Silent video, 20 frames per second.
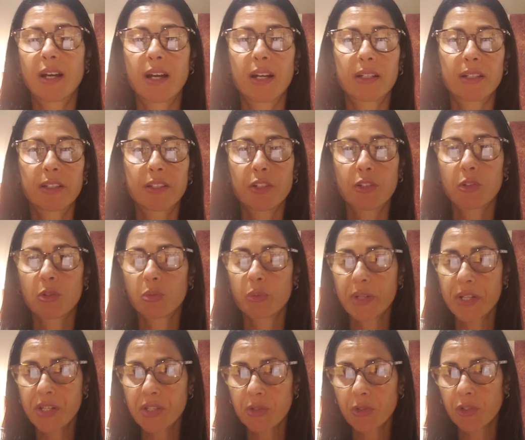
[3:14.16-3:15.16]
clinical
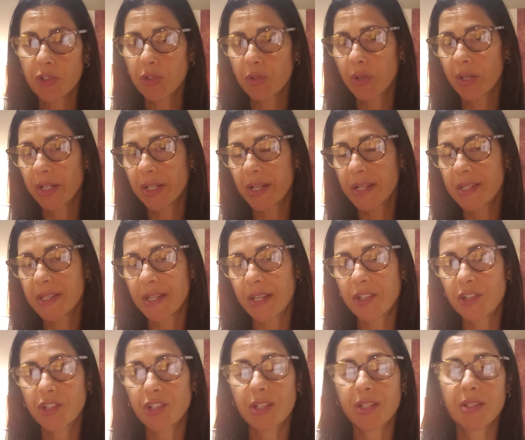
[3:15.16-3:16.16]
research
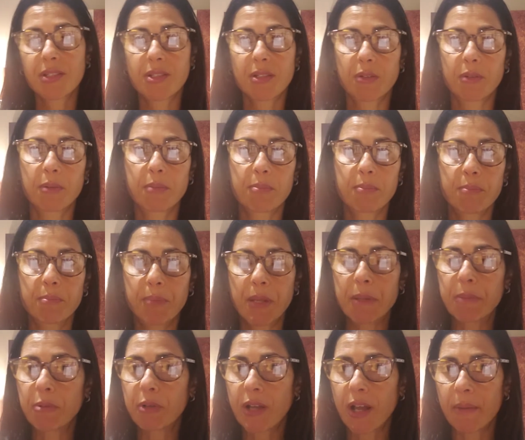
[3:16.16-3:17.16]
organizations or
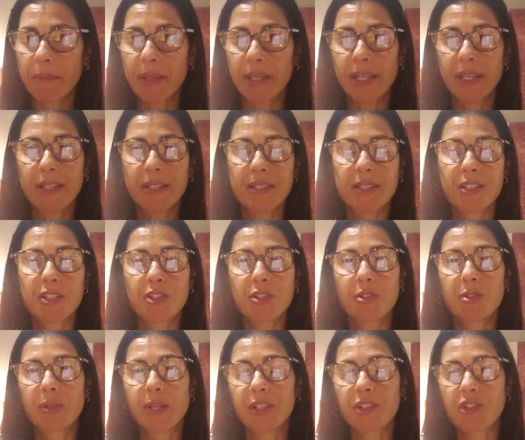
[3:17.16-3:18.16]
people coming in
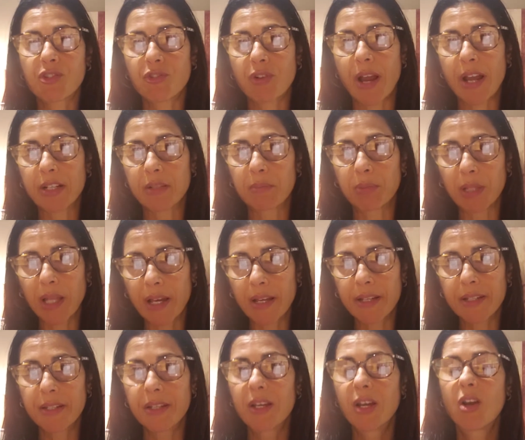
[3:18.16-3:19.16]
to extract
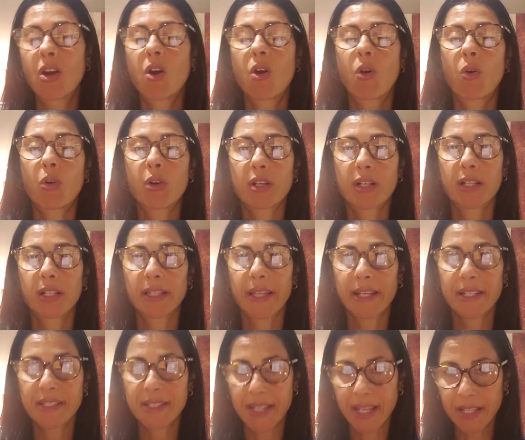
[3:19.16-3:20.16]
blood or
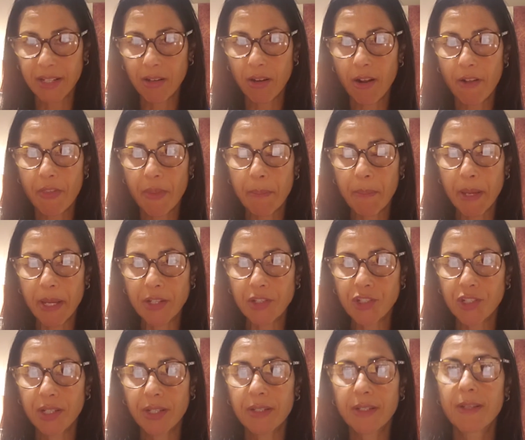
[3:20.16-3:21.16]
collect data on the
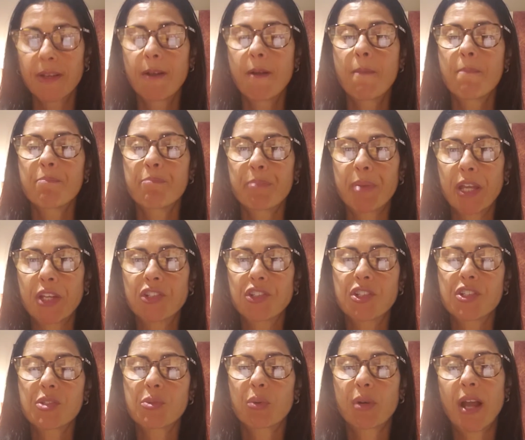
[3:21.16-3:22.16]
patient.
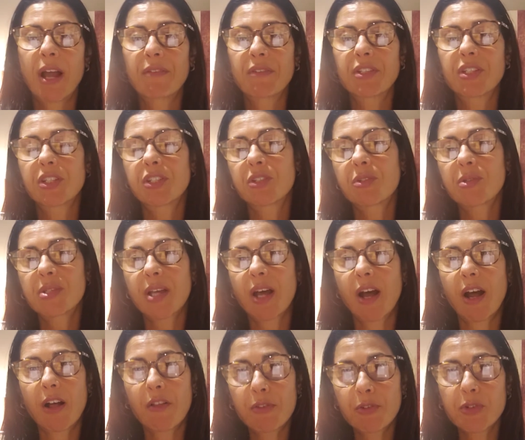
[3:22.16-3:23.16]
Patients were having to use
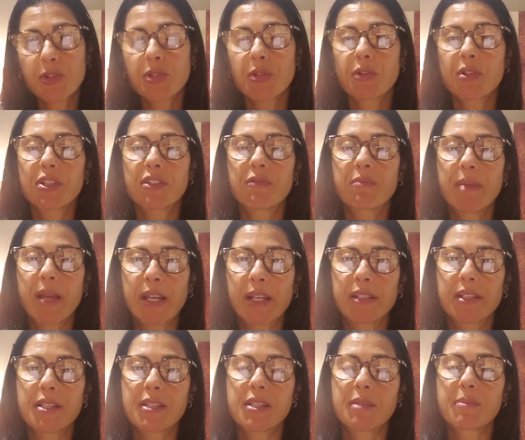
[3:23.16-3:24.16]
other sorts of
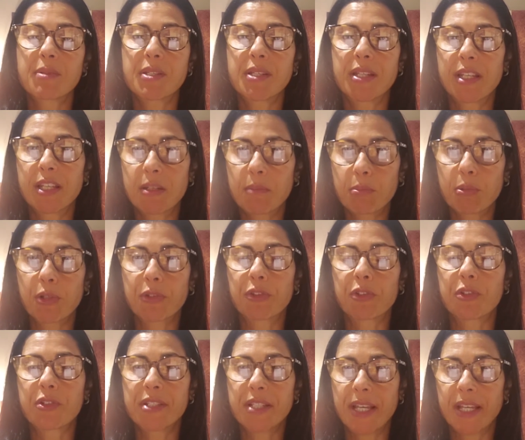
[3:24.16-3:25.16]
mechanisms to input
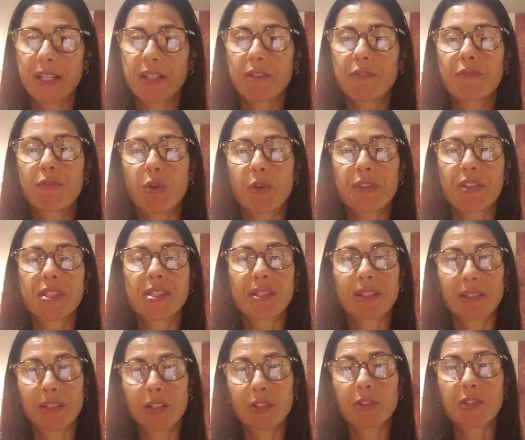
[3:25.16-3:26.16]
their data for these
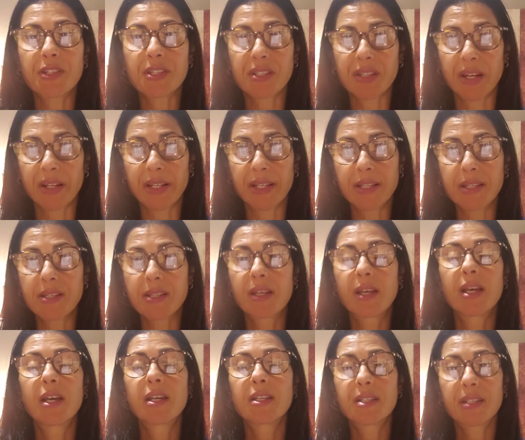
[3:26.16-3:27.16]
clinical studies
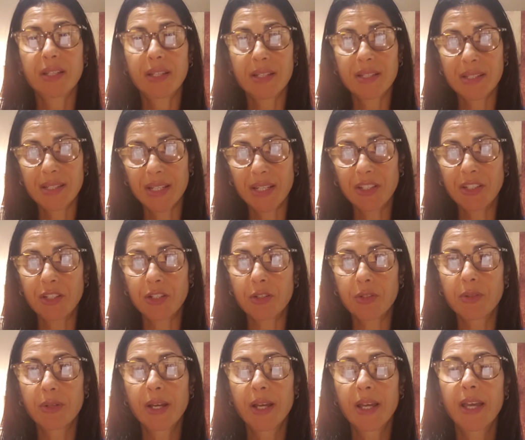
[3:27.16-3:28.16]
to
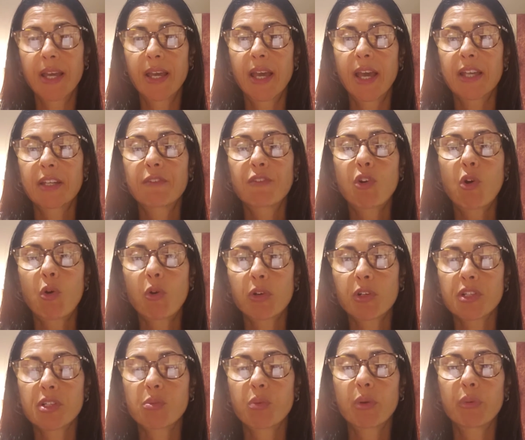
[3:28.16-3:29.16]
continue. And of
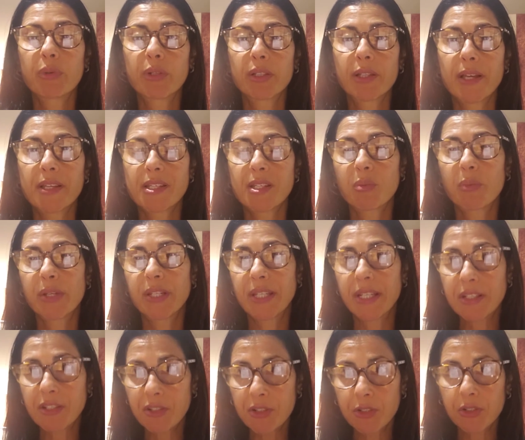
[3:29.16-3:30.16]
course, we realized that we
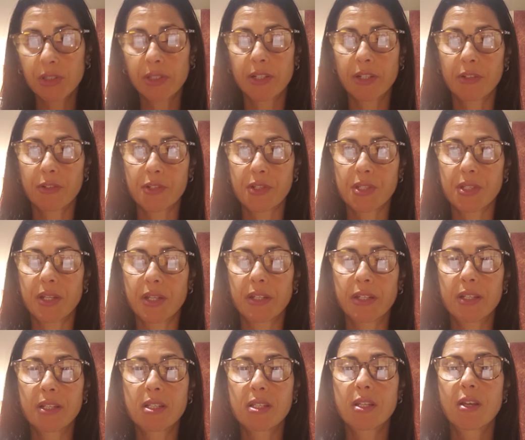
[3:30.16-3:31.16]
need to do clinical
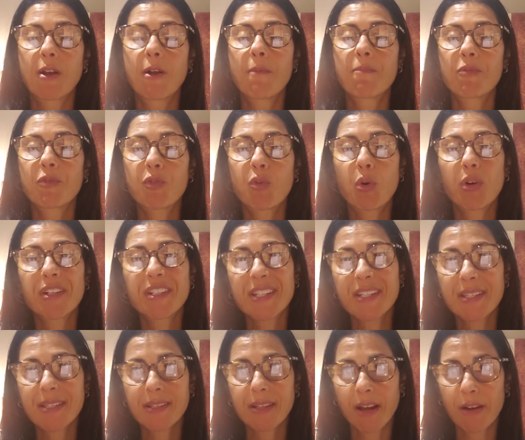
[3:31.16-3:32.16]
studies for
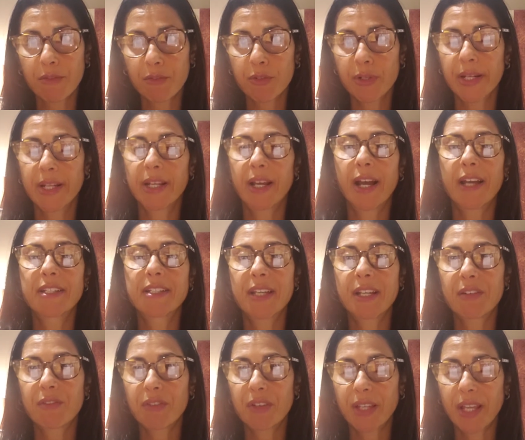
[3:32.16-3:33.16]
discovery,
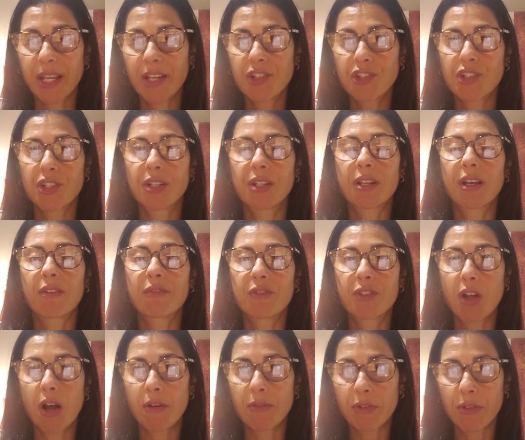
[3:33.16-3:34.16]
identification of
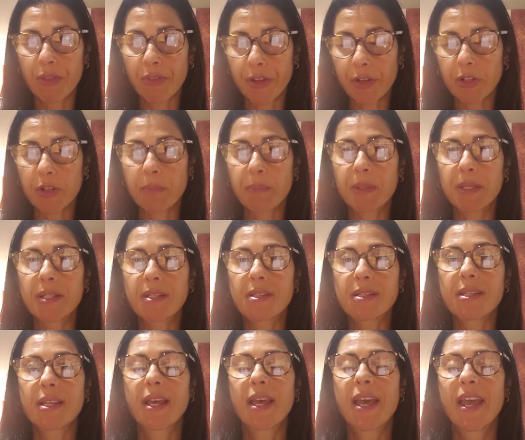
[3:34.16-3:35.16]
novel
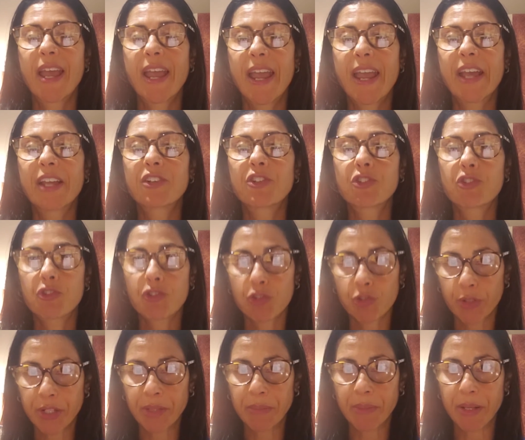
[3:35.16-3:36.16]
therapies and
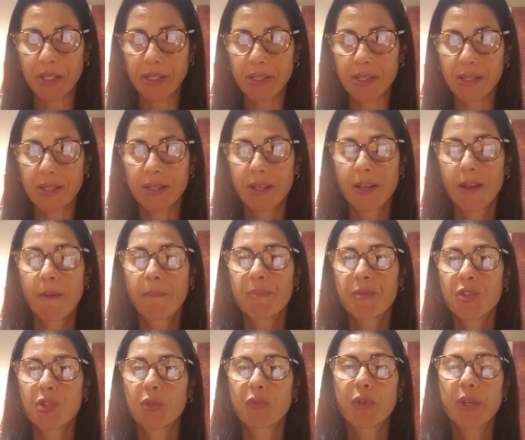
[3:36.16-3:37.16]
treatments.
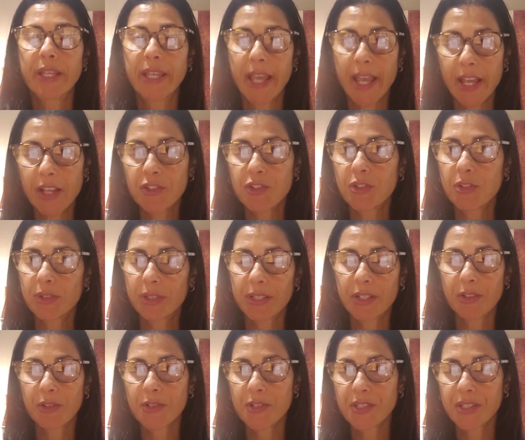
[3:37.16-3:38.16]
So if we can't do
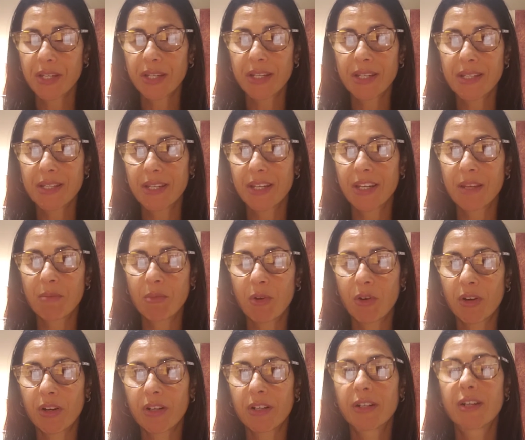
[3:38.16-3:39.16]
clinical studies
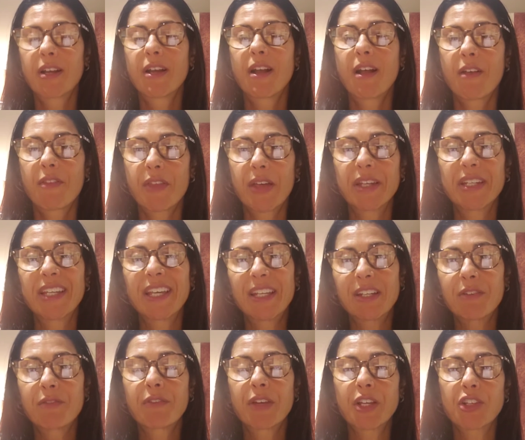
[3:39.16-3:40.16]
anymore, then
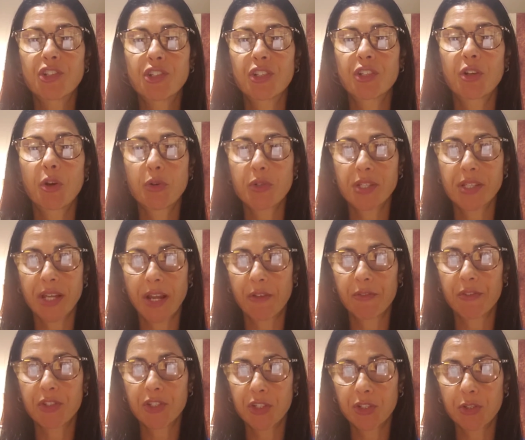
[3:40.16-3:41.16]
innovation goes down
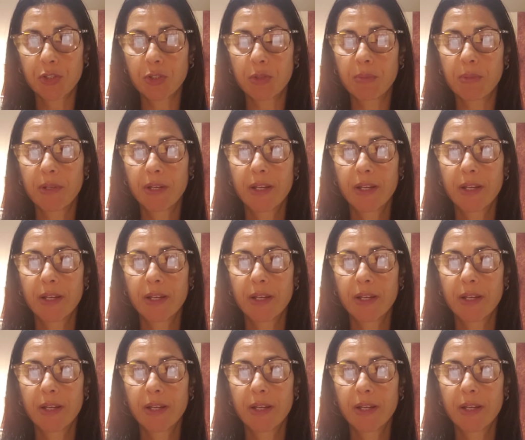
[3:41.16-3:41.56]
the tube.